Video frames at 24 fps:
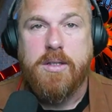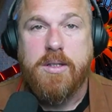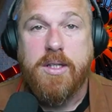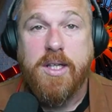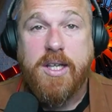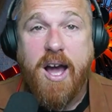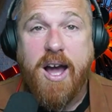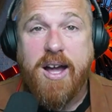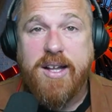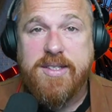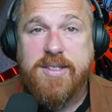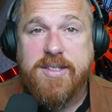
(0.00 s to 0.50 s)
The
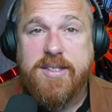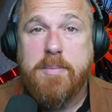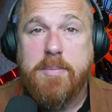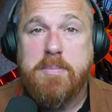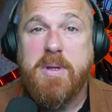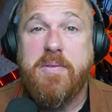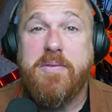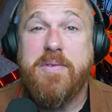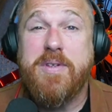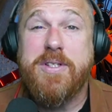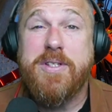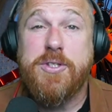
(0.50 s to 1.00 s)

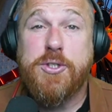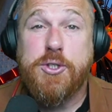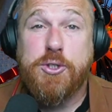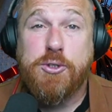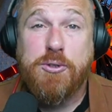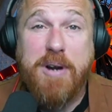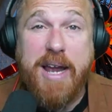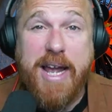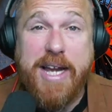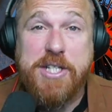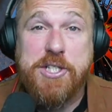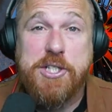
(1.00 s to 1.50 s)
concept of an
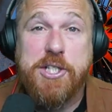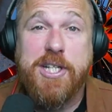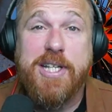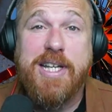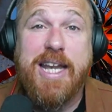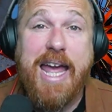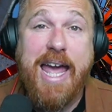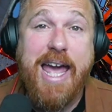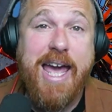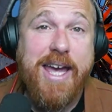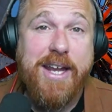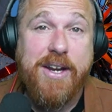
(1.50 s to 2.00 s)

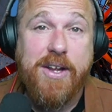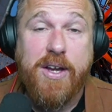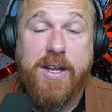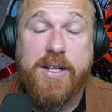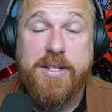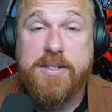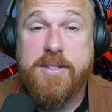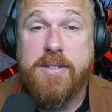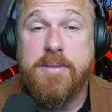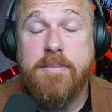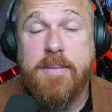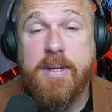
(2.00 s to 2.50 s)
attraction
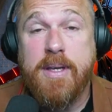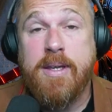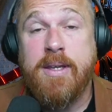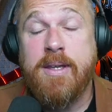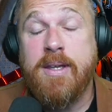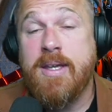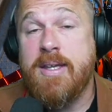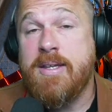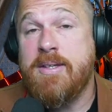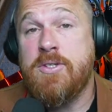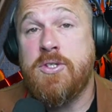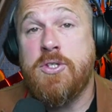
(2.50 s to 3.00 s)
add-on to
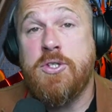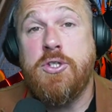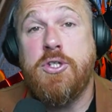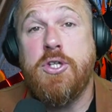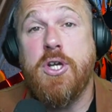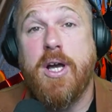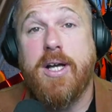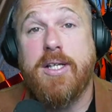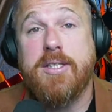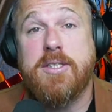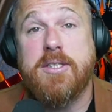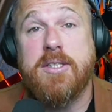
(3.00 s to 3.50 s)
me is
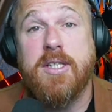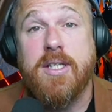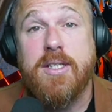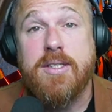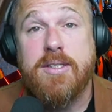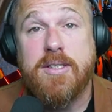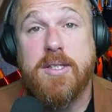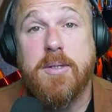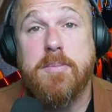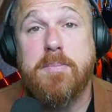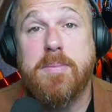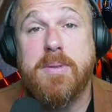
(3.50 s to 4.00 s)
just
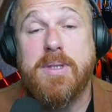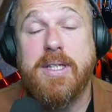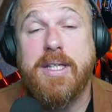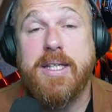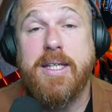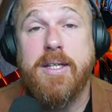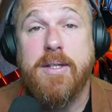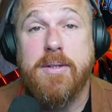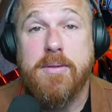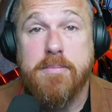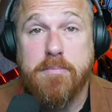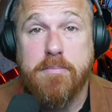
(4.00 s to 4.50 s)

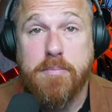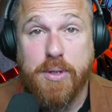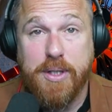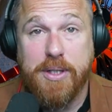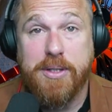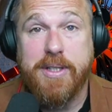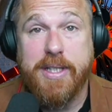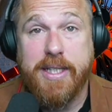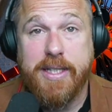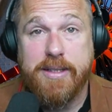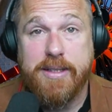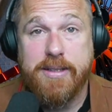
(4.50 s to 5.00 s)
simply
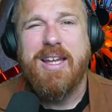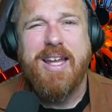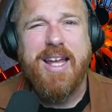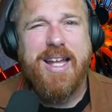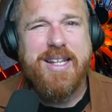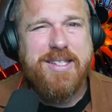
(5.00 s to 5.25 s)
brilliant.